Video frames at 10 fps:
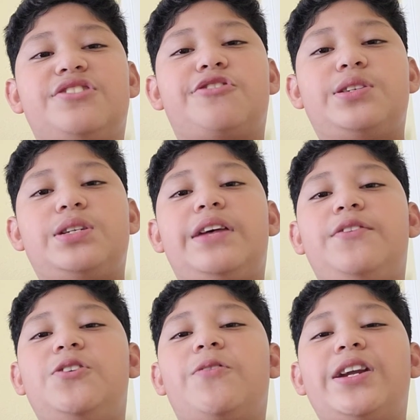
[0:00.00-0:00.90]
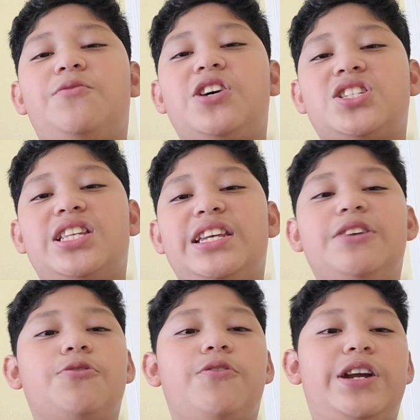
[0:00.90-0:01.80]
the description. If you already watched it, then
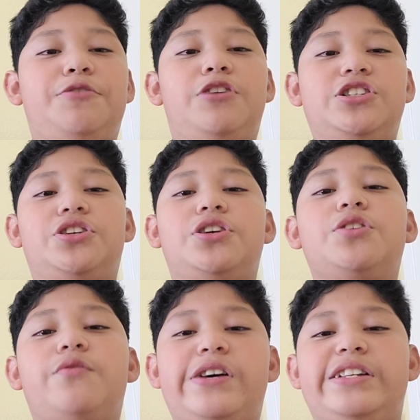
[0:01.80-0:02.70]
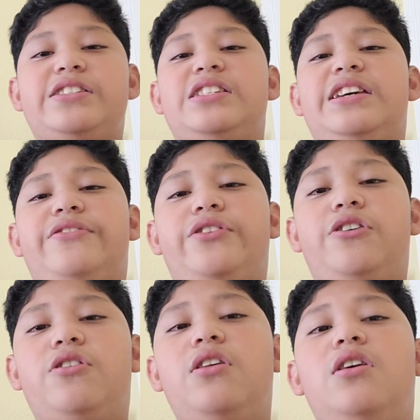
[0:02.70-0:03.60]
you're already watching. You don't want to see it
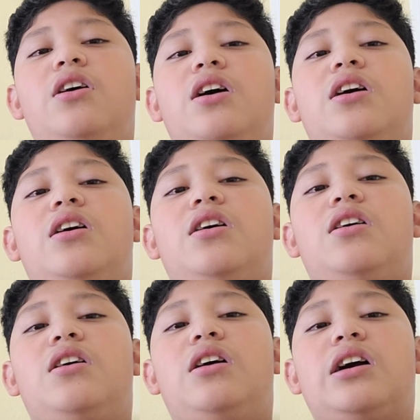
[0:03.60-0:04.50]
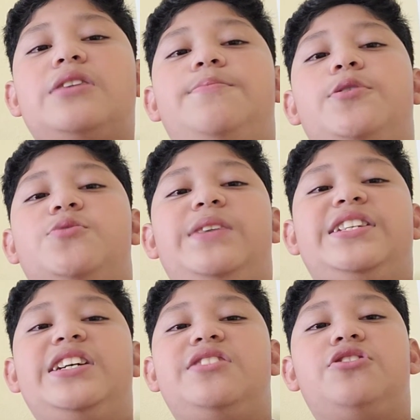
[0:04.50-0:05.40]
though. I could post my
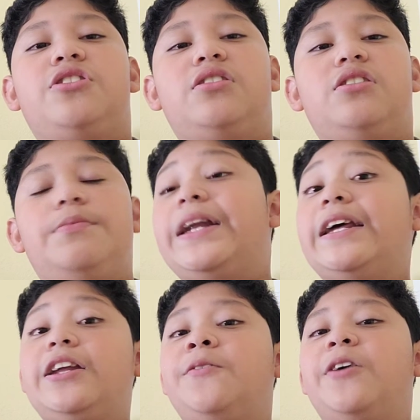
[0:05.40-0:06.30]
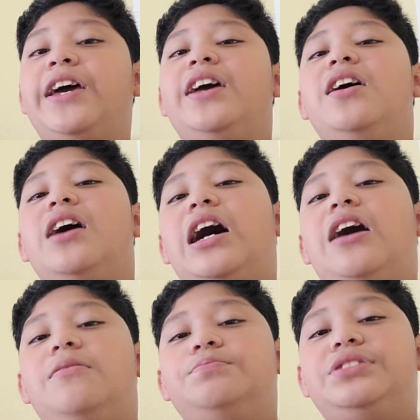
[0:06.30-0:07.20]
TikTok. But anyway,
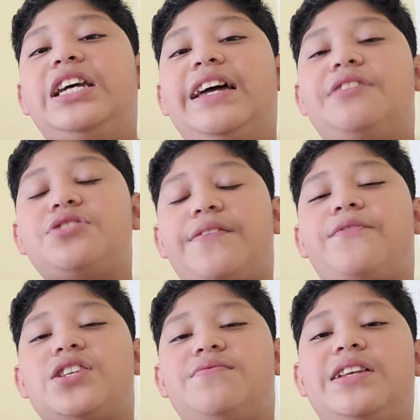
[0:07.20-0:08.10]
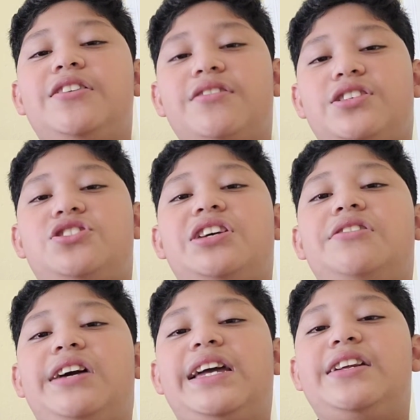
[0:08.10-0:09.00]
yeah, that was the first video on this
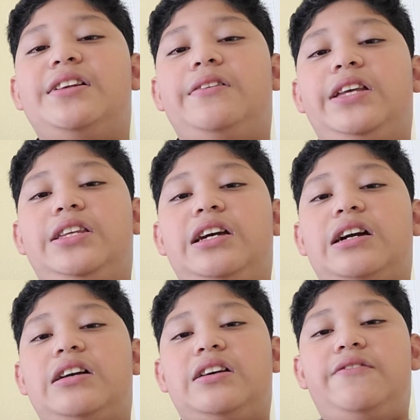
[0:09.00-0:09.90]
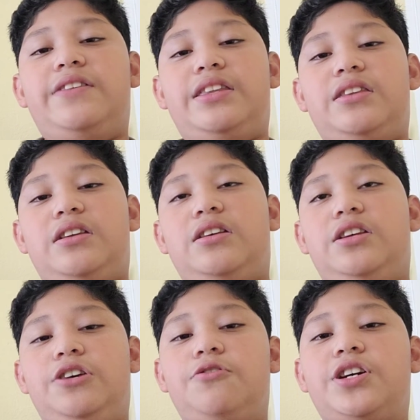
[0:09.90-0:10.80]
channel. I edited it with
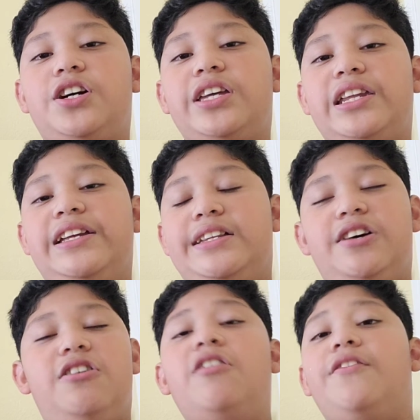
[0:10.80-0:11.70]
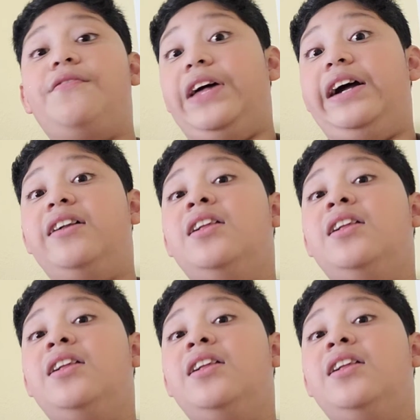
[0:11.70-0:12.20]
YoCut and all of that.